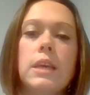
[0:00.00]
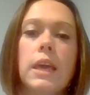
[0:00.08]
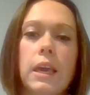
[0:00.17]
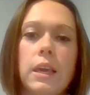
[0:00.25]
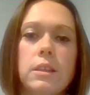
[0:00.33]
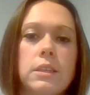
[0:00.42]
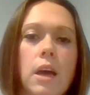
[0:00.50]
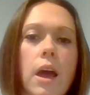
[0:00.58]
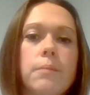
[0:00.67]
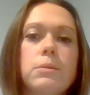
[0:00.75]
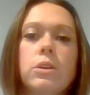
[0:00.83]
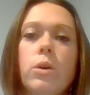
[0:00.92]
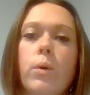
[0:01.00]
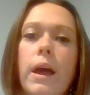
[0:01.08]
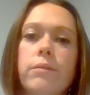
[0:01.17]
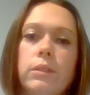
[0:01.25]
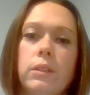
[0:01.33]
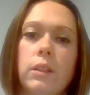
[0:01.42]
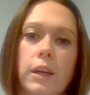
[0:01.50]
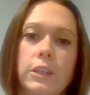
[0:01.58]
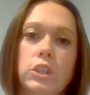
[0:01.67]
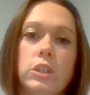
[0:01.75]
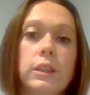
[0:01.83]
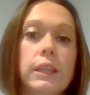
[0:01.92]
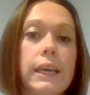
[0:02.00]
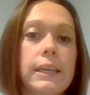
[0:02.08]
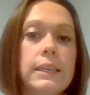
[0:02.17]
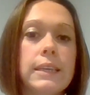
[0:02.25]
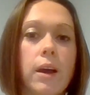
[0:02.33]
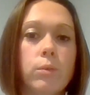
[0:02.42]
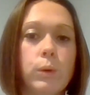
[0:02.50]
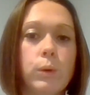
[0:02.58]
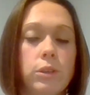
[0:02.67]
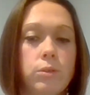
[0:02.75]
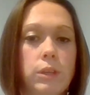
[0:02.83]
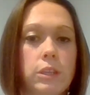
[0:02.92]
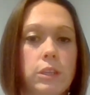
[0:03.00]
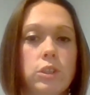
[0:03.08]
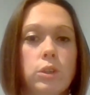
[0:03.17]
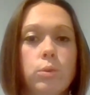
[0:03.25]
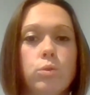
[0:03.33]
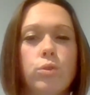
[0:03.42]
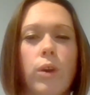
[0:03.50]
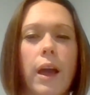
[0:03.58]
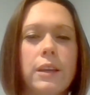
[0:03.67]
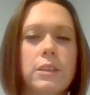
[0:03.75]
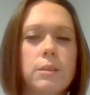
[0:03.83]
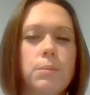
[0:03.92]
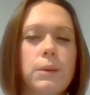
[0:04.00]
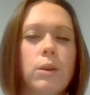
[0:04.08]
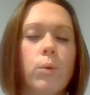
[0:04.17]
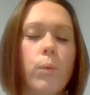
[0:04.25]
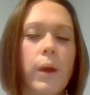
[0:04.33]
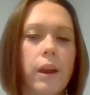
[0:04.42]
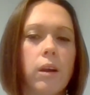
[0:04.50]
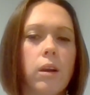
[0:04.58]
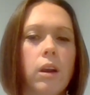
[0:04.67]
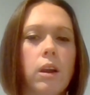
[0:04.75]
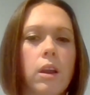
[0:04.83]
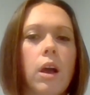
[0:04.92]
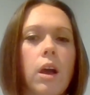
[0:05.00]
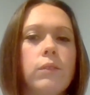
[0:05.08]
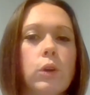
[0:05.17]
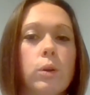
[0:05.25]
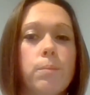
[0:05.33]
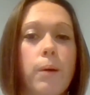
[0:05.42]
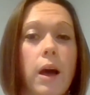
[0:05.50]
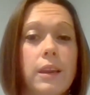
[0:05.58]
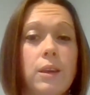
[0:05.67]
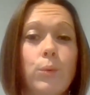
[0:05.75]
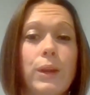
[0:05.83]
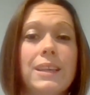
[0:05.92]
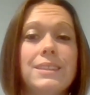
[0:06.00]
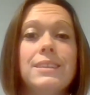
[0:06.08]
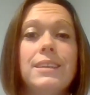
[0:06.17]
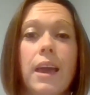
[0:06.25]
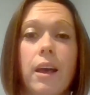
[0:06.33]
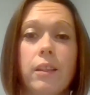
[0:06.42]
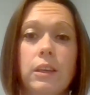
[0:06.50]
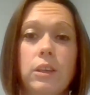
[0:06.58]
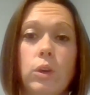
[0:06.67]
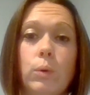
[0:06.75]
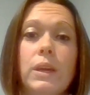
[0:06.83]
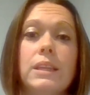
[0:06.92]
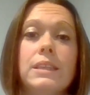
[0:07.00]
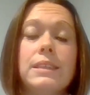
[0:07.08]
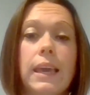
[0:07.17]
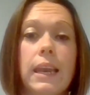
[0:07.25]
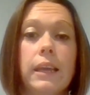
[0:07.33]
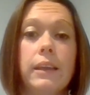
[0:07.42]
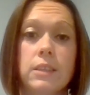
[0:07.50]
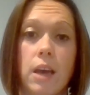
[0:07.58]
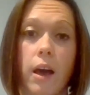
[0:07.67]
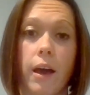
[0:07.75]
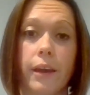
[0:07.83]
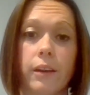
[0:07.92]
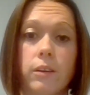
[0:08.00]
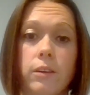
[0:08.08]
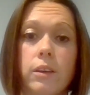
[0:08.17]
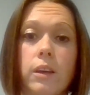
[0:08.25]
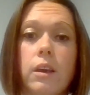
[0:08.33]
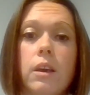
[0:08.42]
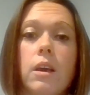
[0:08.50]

Take the time to go have lunch, lay down when you need to. Try to be aware of your body when it's telling you it's getting tired.